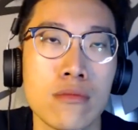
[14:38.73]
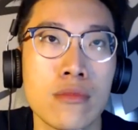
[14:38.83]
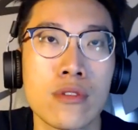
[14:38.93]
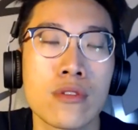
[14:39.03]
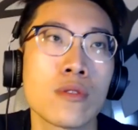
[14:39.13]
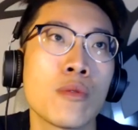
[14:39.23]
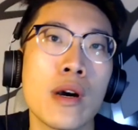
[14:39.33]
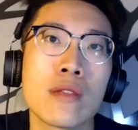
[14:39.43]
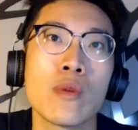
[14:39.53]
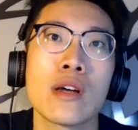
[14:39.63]
So
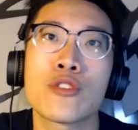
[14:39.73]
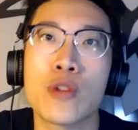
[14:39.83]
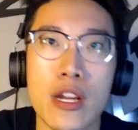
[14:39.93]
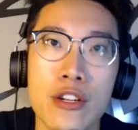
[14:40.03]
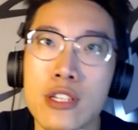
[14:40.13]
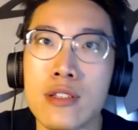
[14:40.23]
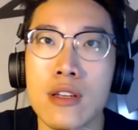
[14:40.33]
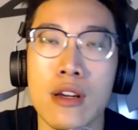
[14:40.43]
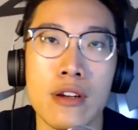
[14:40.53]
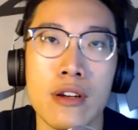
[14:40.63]
what strategies
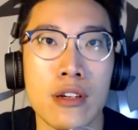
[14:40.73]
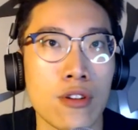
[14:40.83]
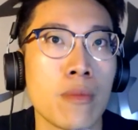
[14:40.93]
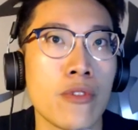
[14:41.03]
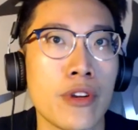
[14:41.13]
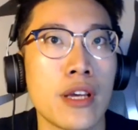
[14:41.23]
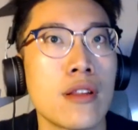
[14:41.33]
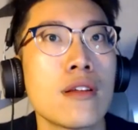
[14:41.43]
are you going to adopt for that?